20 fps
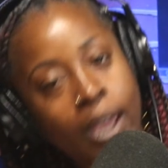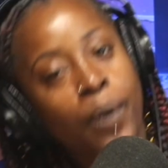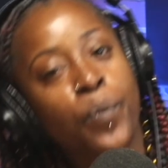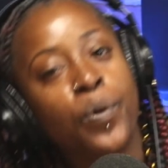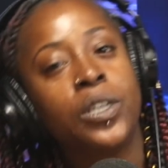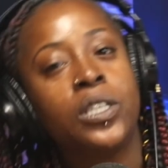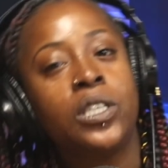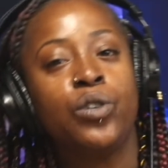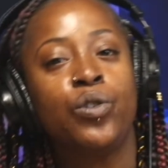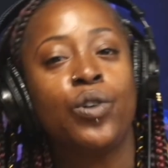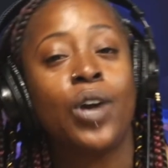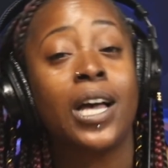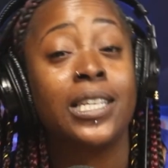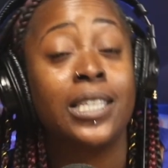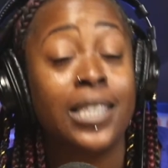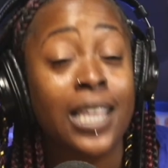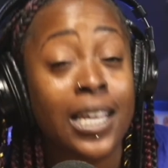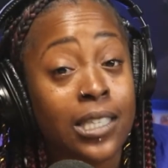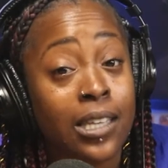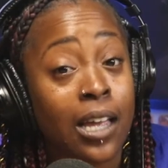and we see you
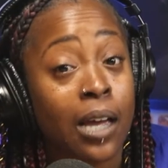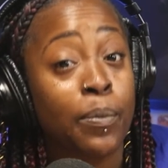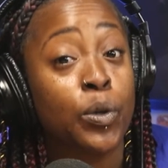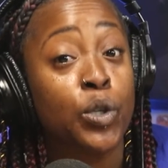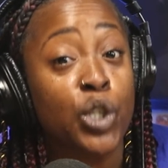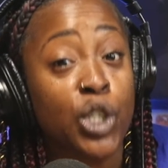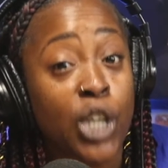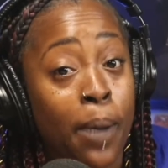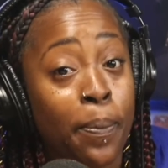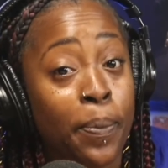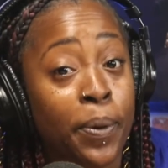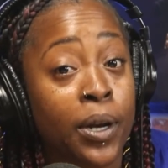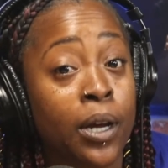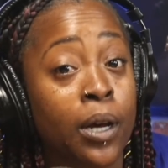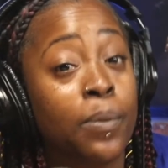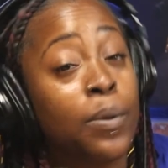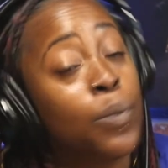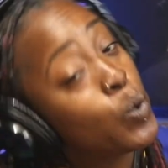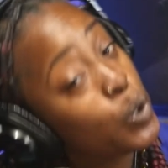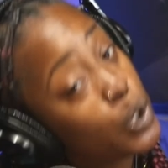guys next time on Chop It
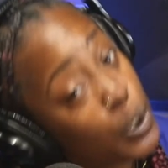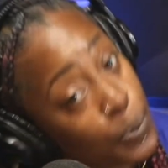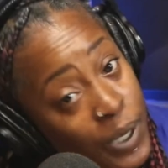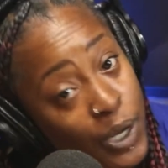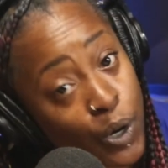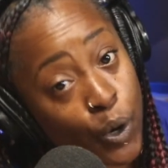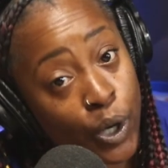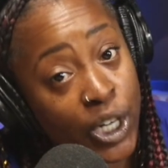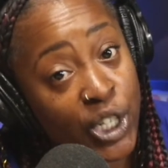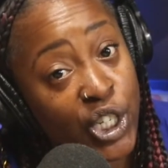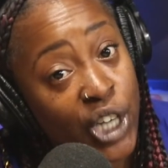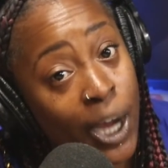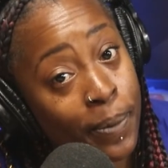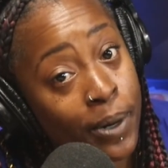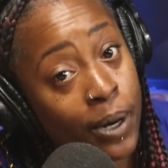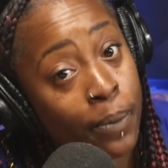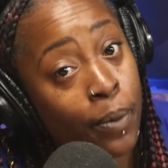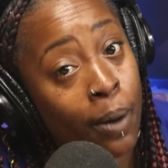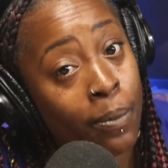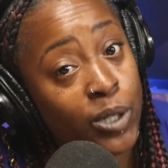Up, and we'll speak on it. Chop
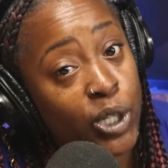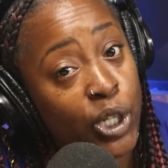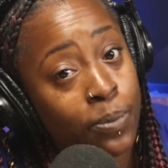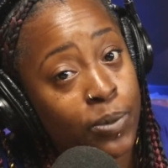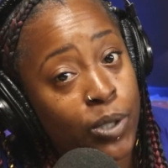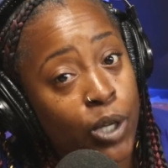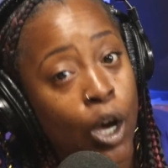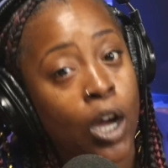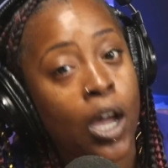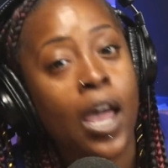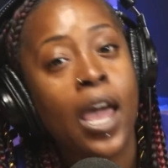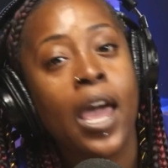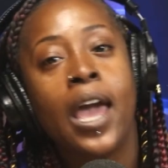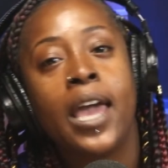It Up Barbershop Talk.